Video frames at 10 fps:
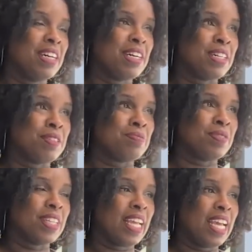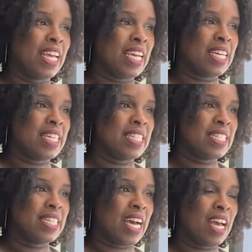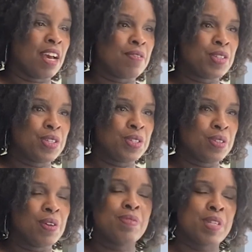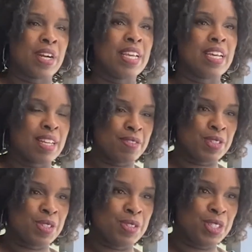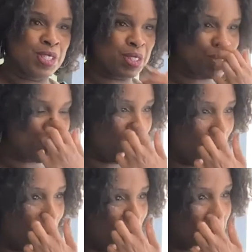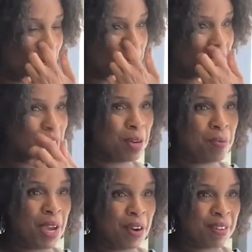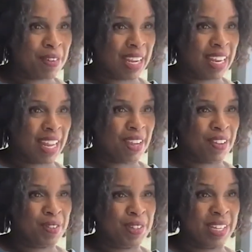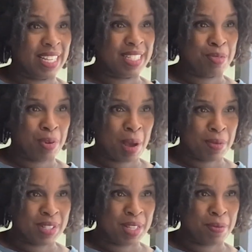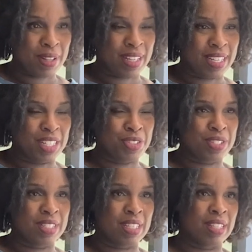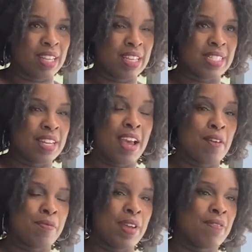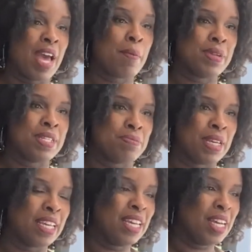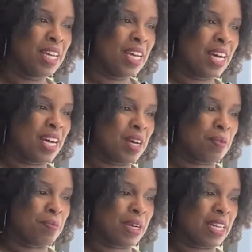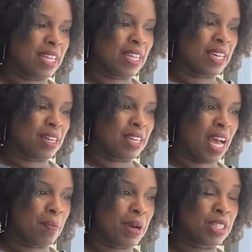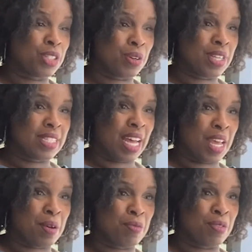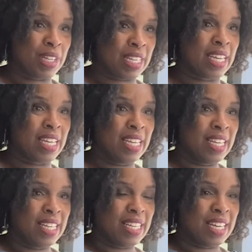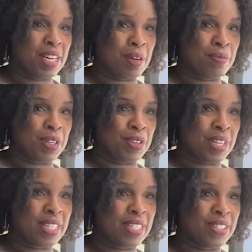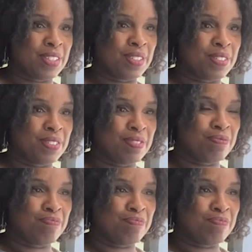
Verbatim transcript: um, and i have two i'm sorry yeah i have two children so i'm a single parent right now we'll get to probably some of the interesting things that have, have happened to me um, but uh, not by choice i am really um, learning to